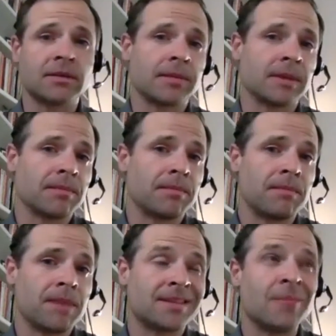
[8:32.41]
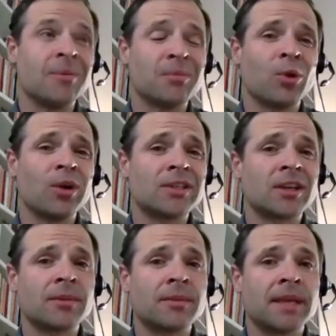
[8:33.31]
I mean, some employees are
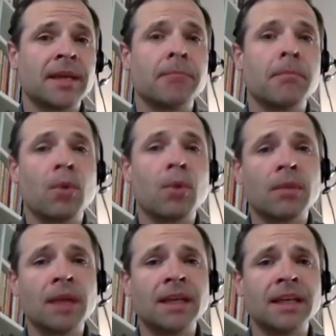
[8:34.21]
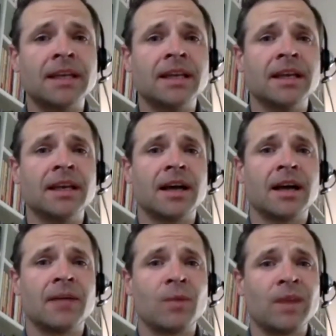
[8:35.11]
going to be making more money
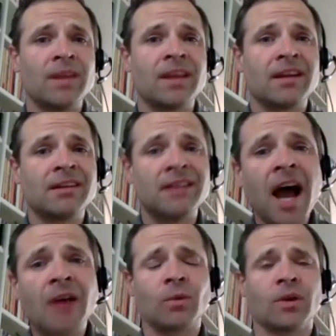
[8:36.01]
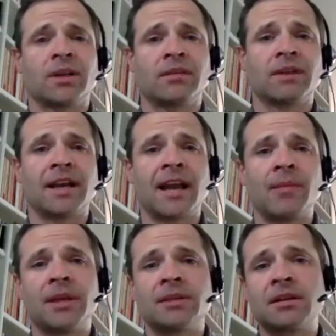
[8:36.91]
uh, when they are not working right now
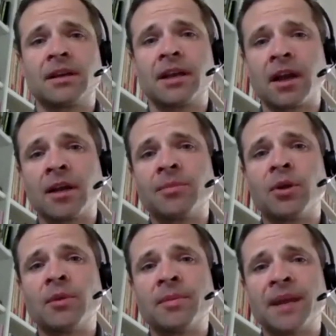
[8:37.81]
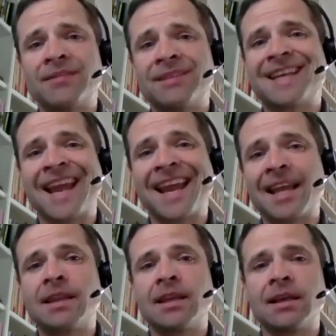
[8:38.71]
because they're getting unemployment benefits
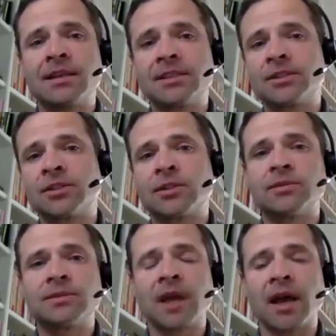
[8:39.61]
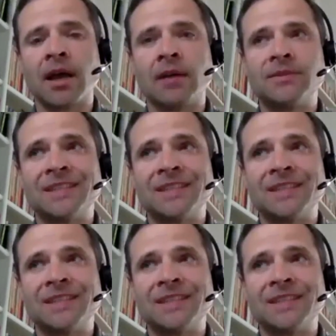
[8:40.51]
and the additional uh,